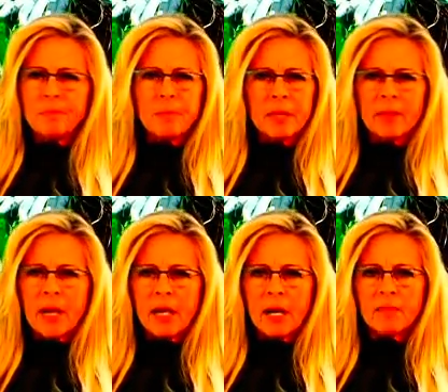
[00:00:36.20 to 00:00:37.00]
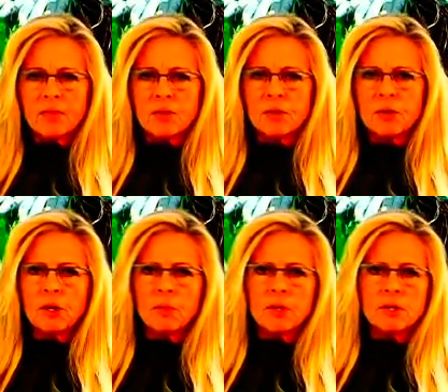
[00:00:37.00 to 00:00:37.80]
But then after,
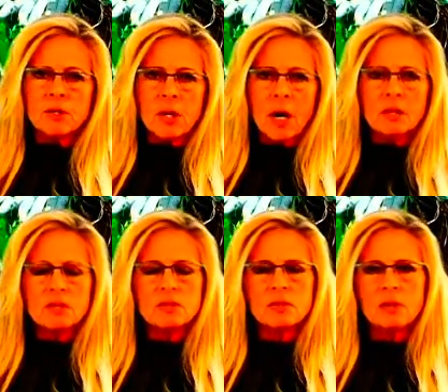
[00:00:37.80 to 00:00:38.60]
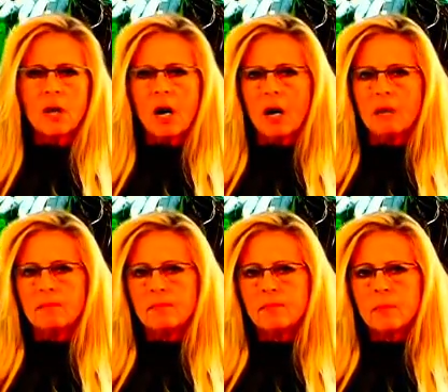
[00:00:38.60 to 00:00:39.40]
we discussed,
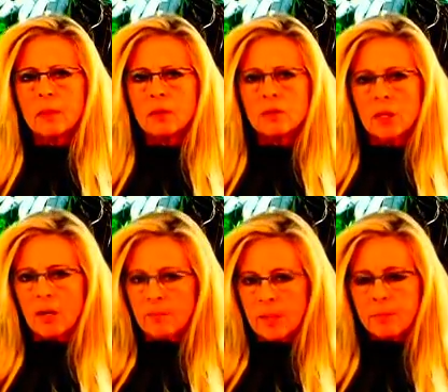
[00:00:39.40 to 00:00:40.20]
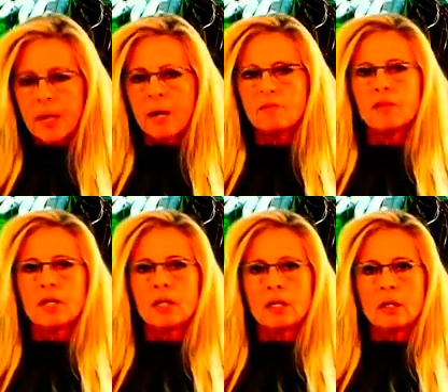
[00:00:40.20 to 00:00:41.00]
she gave me the
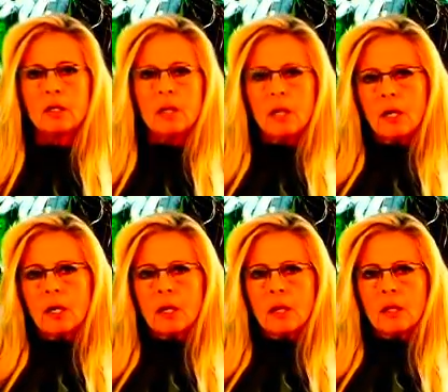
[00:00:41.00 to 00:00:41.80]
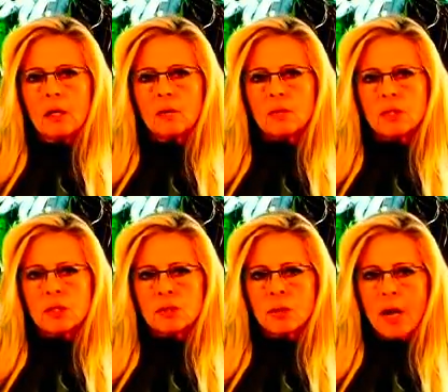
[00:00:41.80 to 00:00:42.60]
pamphlet, and, it was
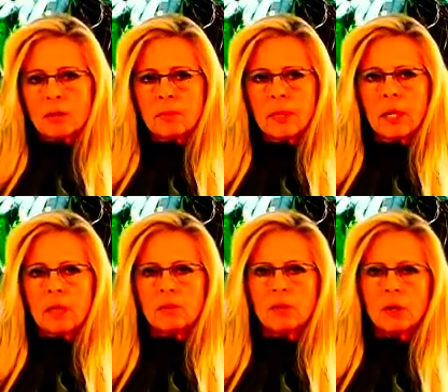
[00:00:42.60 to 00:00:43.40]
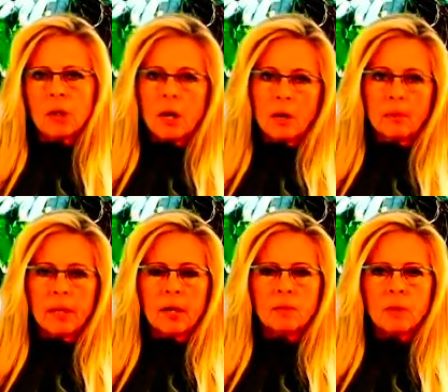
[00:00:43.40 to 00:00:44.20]
hysterectomy, and I took it home
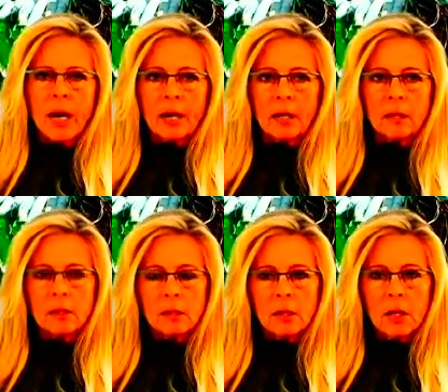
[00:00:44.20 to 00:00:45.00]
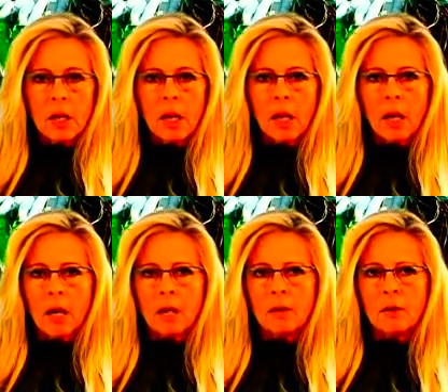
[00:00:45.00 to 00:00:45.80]
and I read it,
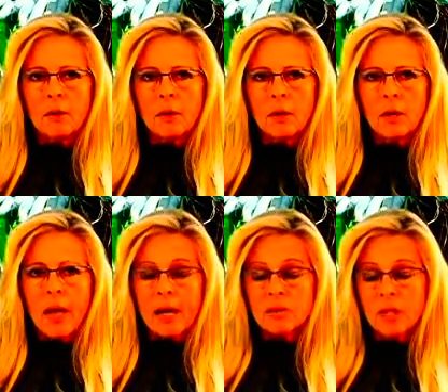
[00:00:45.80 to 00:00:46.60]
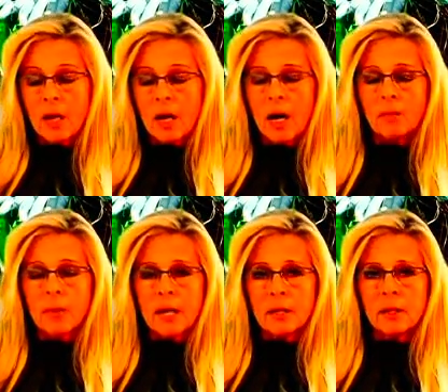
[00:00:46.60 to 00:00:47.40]
and actually I
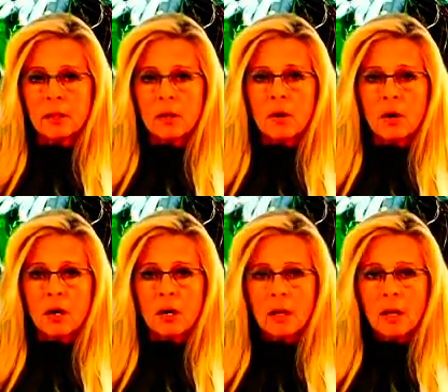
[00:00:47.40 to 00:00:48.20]
read it in the car,